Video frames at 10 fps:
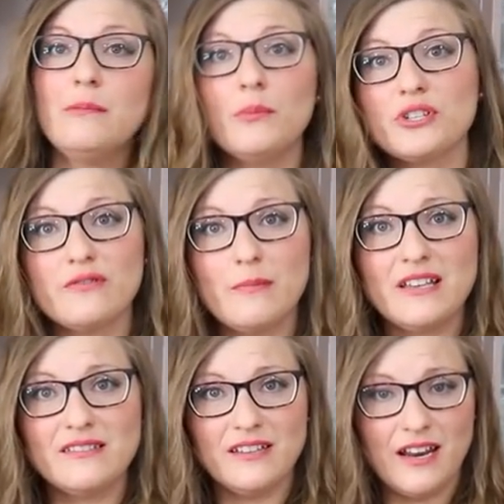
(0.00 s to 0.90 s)
much of a
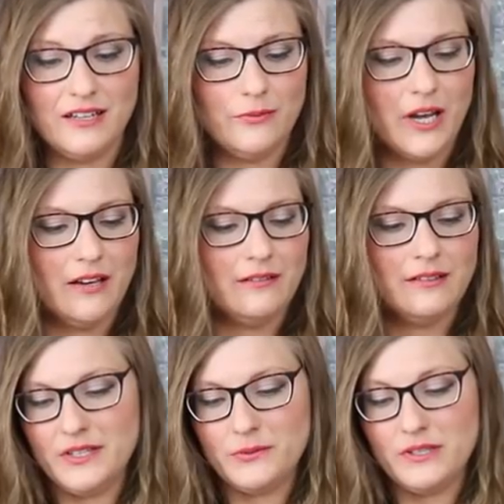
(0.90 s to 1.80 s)
mess today, did we?
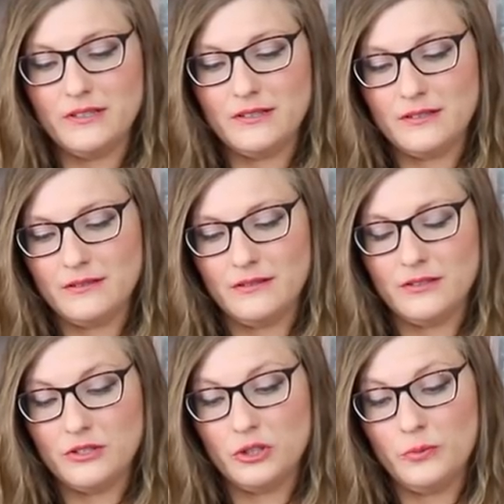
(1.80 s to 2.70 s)
This was
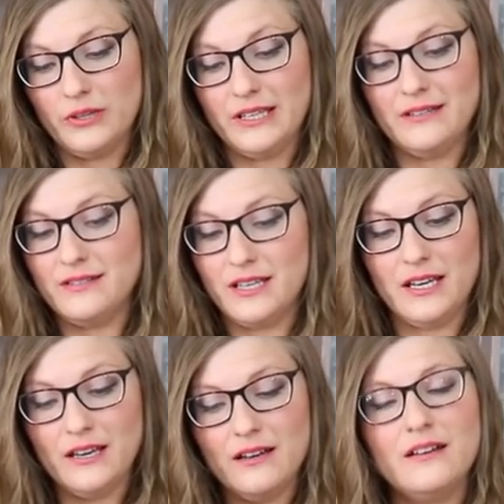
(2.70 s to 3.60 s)
super
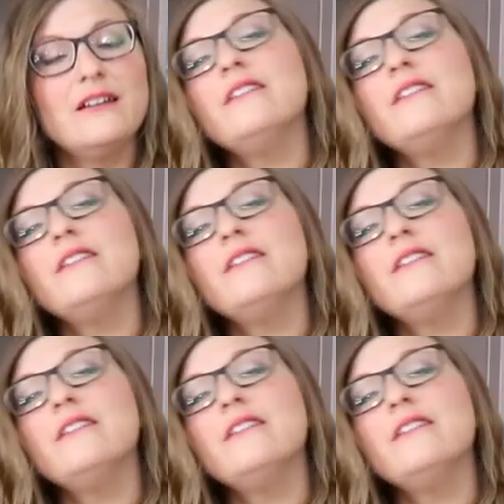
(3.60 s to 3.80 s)
easy,